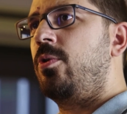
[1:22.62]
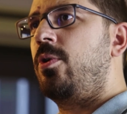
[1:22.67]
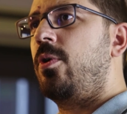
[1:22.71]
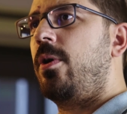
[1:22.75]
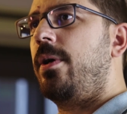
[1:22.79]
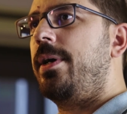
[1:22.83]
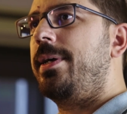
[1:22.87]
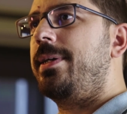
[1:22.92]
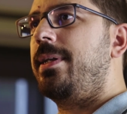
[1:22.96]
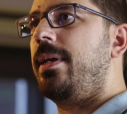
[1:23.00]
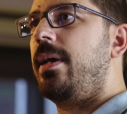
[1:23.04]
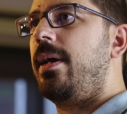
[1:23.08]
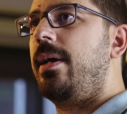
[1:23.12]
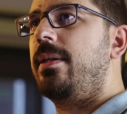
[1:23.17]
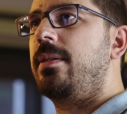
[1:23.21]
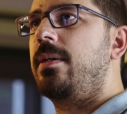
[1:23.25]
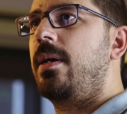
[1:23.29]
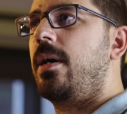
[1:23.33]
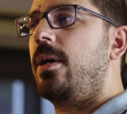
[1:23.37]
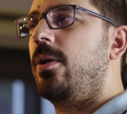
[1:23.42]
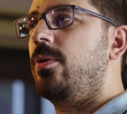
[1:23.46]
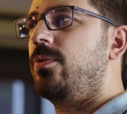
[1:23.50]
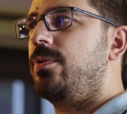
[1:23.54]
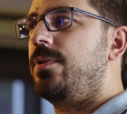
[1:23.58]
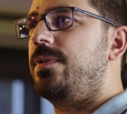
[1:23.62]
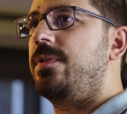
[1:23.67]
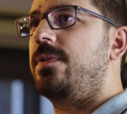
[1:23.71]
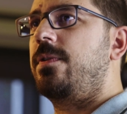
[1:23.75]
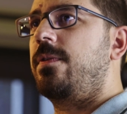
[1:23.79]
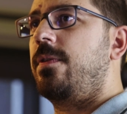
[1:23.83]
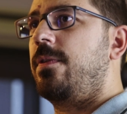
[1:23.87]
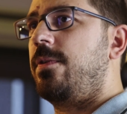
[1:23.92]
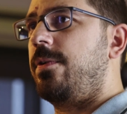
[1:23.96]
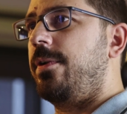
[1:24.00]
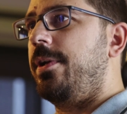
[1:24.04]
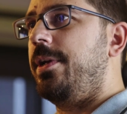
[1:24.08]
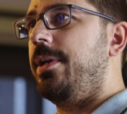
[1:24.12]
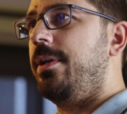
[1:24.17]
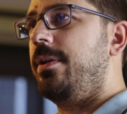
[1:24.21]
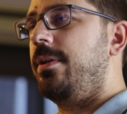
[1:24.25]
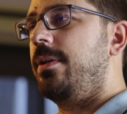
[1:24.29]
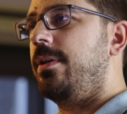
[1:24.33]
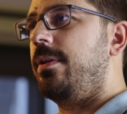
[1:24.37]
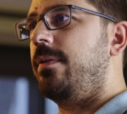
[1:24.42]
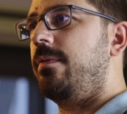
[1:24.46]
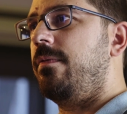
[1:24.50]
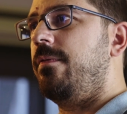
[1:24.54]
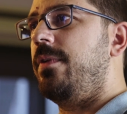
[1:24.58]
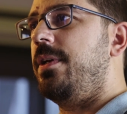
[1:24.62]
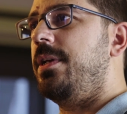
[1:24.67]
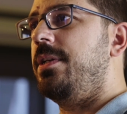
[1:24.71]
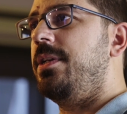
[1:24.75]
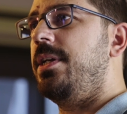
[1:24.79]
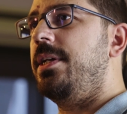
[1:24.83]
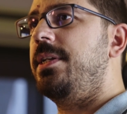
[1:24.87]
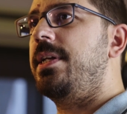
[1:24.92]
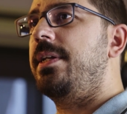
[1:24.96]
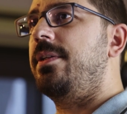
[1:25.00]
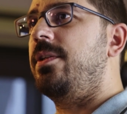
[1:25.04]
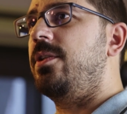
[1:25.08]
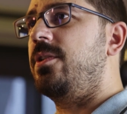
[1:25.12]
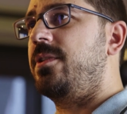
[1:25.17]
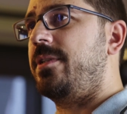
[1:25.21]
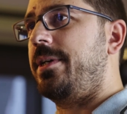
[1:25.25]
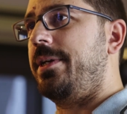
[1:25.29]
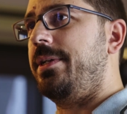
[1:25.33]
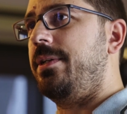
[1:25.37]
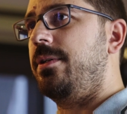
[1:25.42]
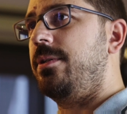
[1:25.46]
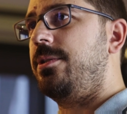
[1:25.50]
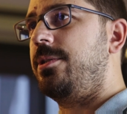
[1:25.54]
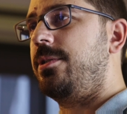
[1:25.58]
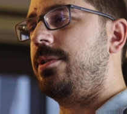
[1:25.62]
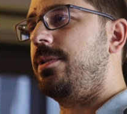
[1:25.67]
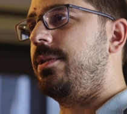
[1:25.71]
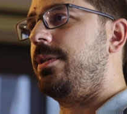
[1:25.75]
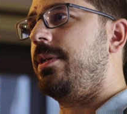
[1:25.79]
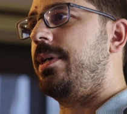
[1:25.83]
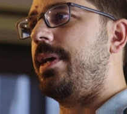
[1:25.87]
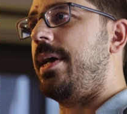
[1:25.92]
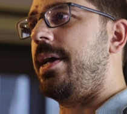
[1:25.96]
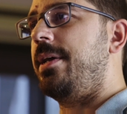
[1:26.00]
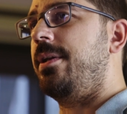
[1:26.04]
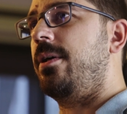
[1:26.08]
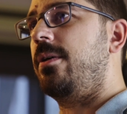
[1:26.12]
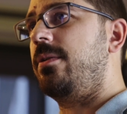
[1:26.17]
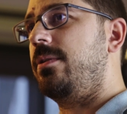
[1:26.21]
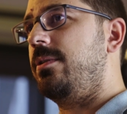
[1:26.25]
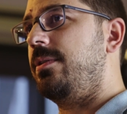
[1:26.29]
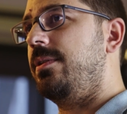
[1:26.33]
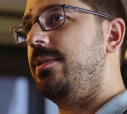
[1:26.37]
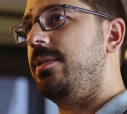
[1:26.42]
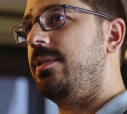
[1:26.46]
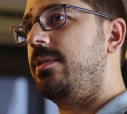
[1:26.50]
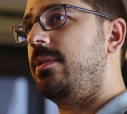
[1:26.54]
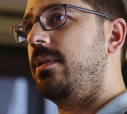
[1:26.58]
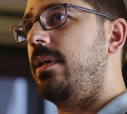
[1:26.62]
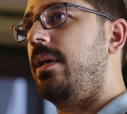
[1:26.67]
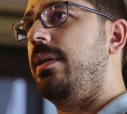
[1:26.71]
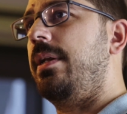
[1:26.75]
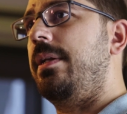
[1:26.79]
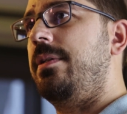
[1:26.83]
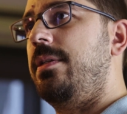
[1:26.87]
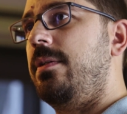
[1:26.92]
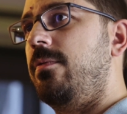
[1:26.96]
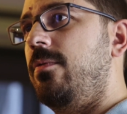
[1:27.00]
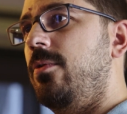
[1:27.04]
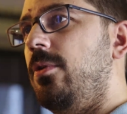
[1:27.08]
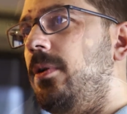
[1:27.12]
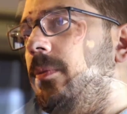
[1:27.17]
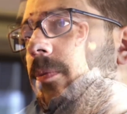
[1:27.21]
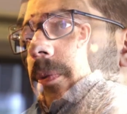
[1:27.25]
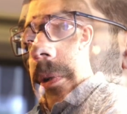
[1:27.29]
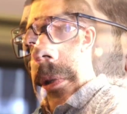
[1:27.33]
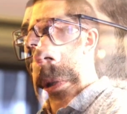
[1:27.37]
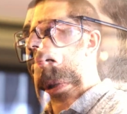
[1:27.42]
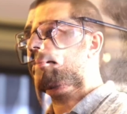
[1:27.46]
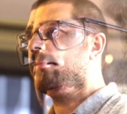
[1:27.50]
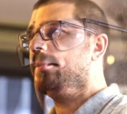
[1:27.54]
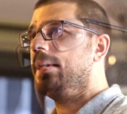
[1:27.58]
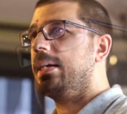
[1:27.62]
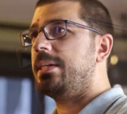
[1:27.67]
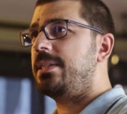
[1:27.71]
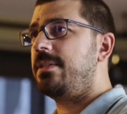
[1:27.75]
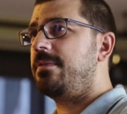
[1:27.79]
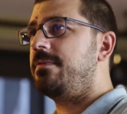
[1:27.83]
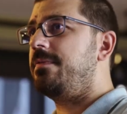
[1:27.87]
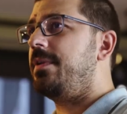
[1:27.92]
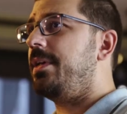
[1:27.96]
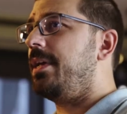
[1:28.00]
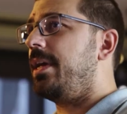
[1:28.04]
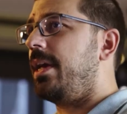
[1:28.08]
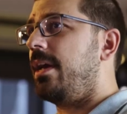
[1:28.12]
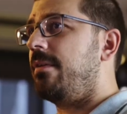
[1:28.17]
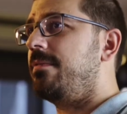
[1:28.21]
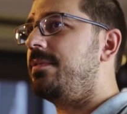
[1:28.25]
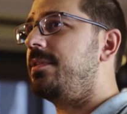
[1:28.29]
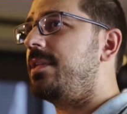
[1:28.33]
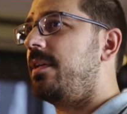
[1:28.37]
required headcount is three. We need a designer, an artist, and a developer. Yes, we have